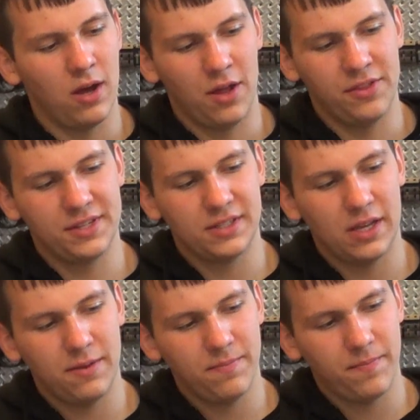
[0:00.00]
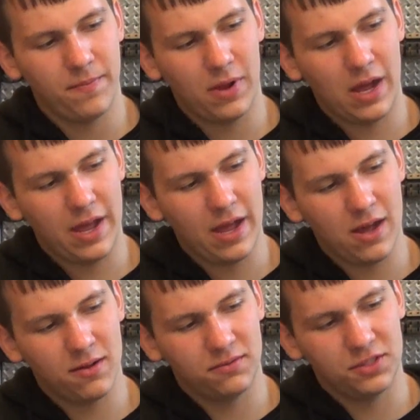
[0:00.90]
On this side I
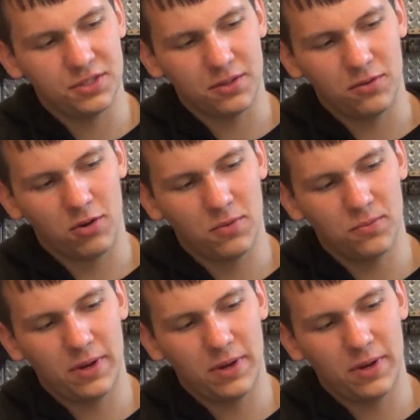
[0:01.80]
have just the normal